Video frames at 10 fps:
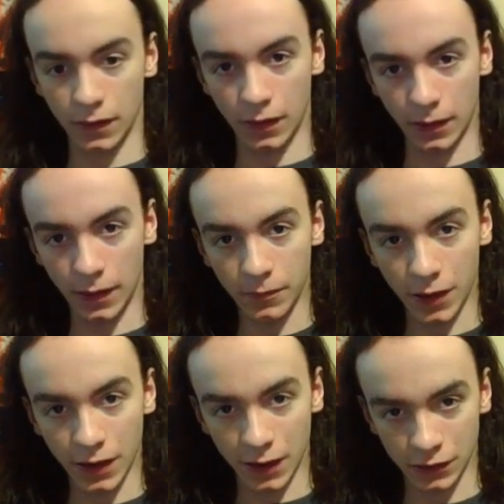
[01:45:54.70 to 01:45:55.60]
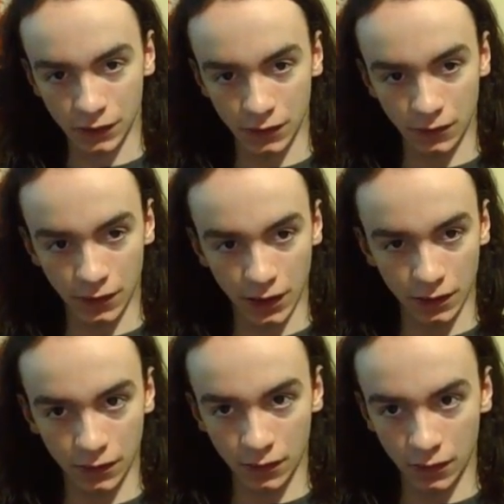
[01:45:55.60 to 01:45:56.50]
I might actually do that.
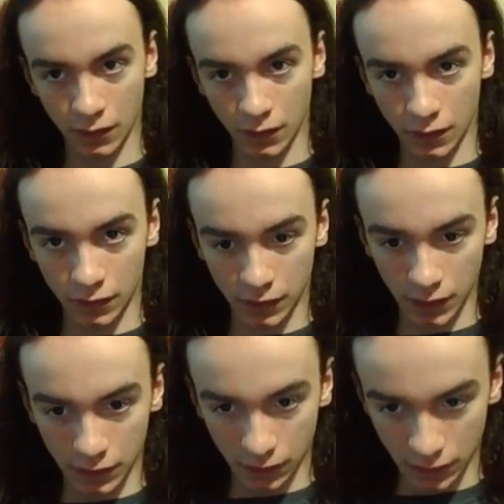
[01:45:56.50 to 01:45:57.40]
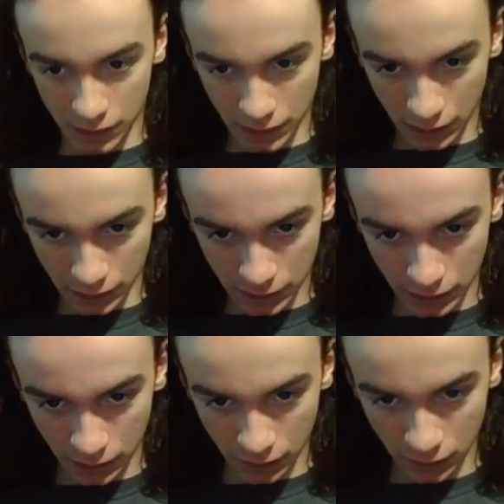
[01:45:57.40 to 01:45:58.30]
Did I turn the settings
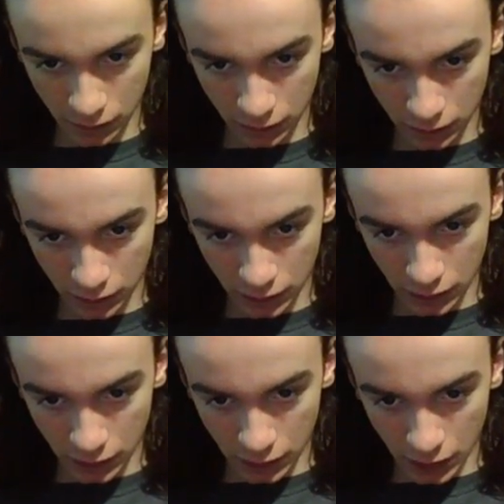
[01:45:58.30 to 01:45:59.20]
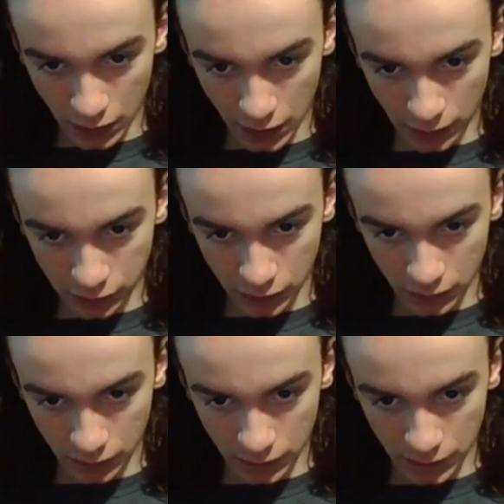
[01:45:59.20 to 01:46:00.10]
down? Options.